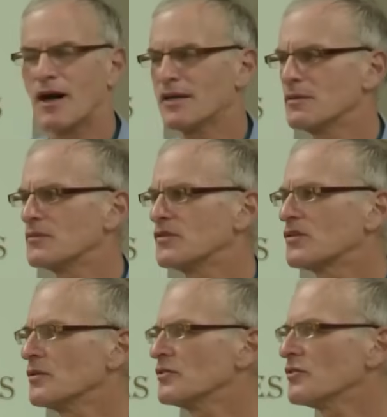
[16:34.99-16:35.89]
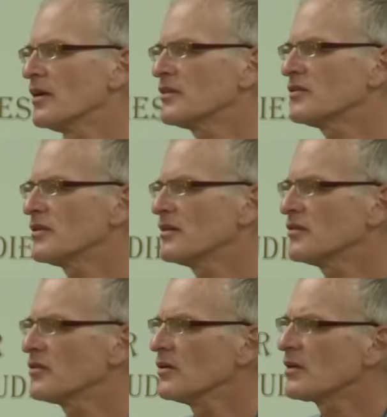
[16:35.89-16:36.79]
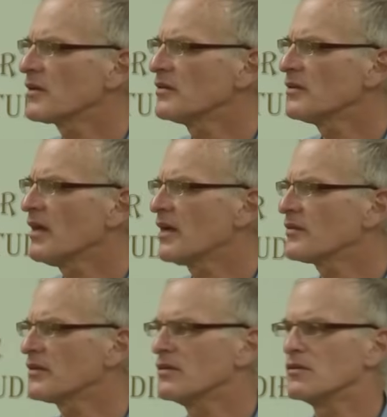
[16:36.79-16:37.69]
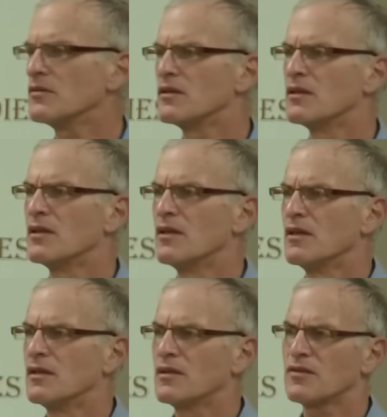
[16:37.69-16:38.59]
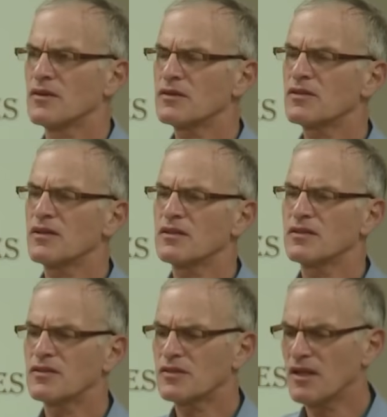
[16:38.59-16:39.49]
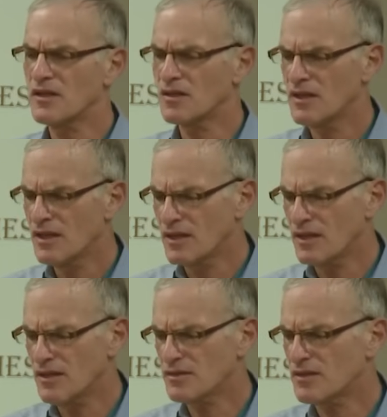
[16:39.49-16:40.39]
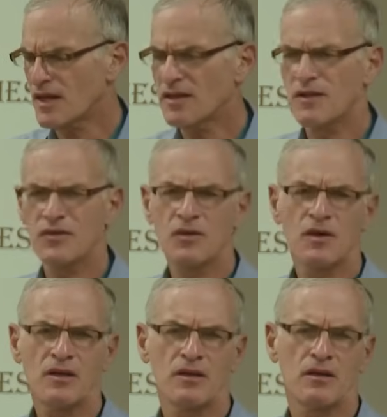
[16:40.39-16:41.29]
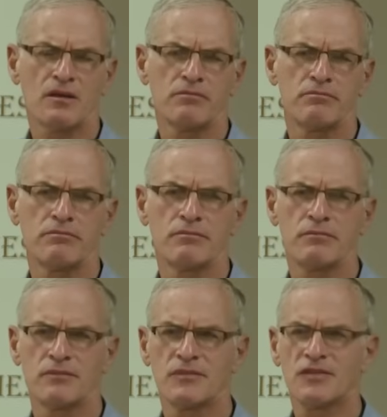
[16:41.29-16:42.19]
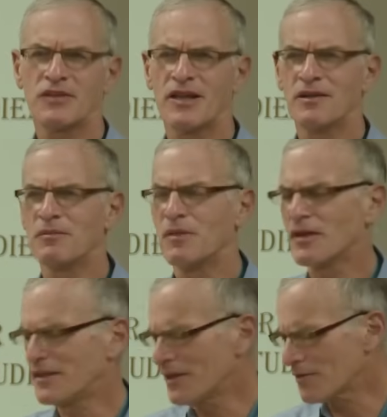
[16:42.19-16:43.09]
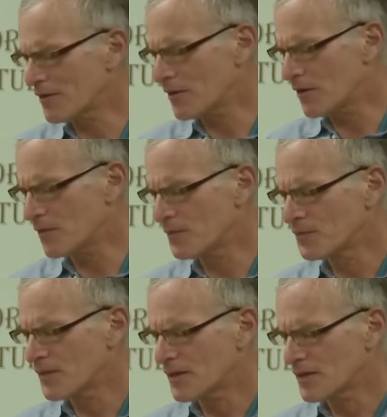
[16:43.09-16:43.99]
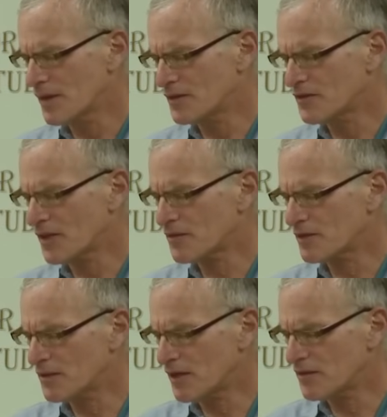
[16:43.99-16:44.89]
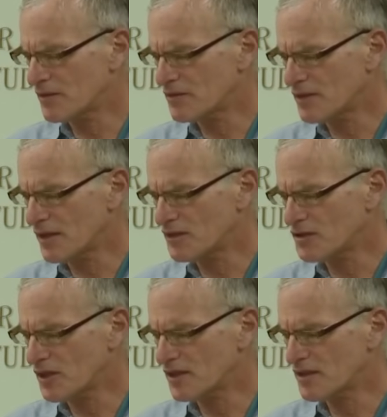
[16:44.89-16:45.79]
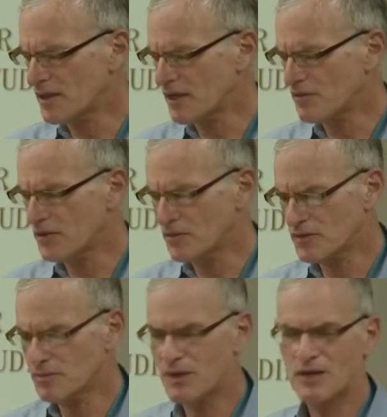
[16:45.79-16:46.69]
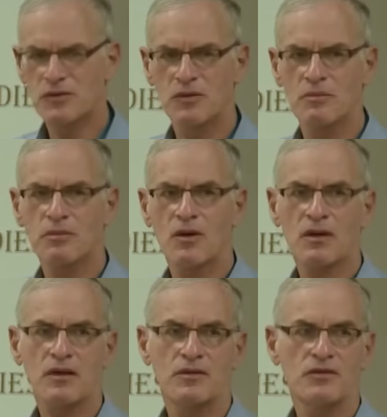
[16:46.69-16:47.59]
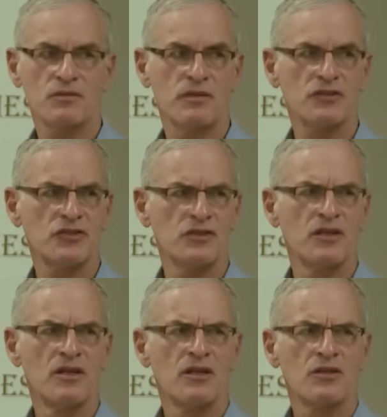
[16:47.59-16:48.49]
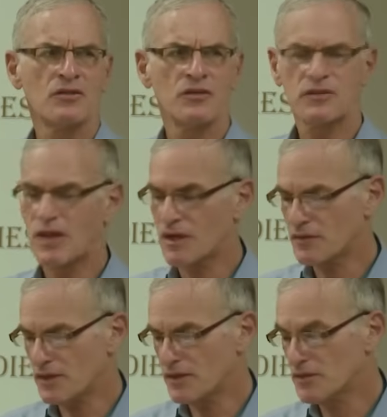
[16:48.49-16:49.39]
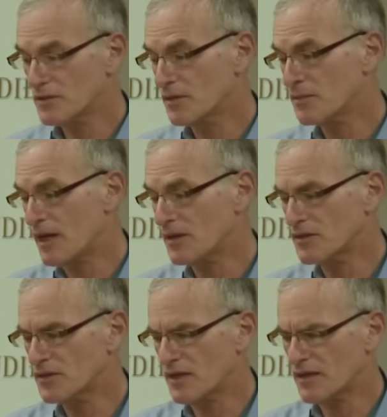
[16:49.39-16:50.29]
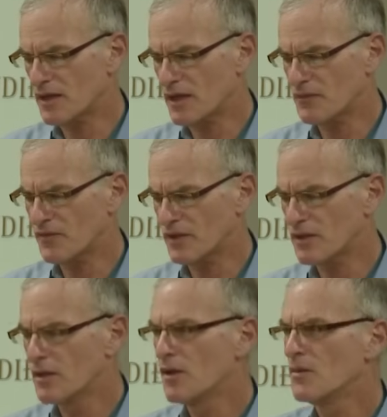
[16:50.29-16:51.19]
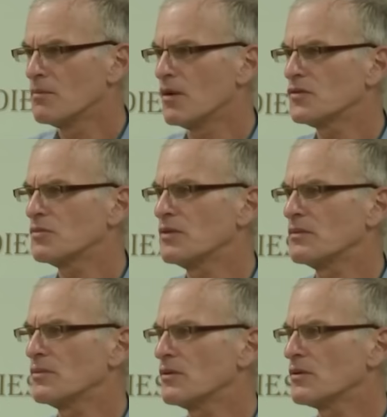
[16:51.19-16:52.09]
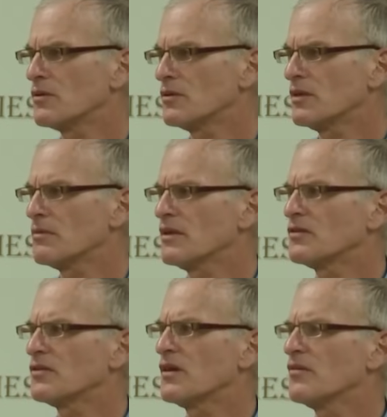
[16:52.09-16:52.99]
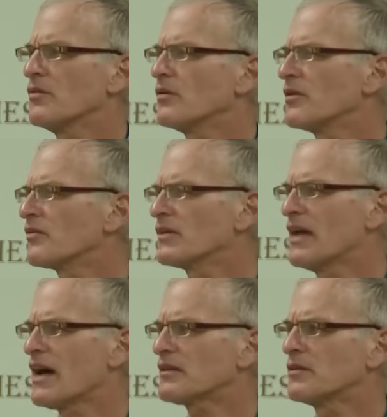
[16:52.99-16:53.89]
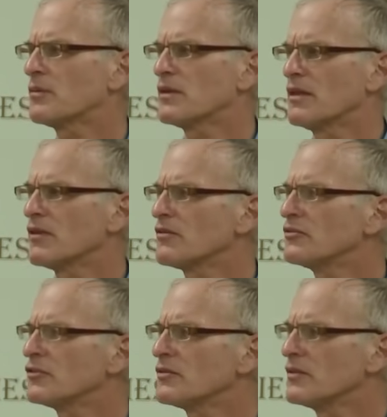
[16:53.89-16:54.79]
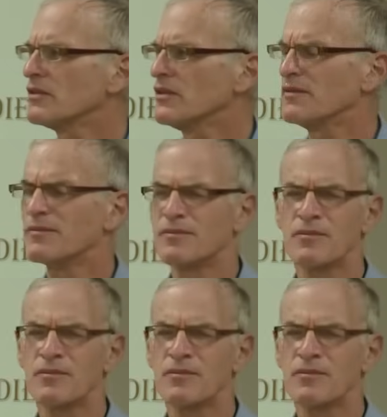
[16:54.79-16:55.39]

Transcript: items to address in this talk this afternoon. The first thing to say is that if you had said a year ago that Secretary of State John Kerry was about to embark on this mission to resolve the Israel-Palestine conflict, most people, including myself, would have reacted with incredulity.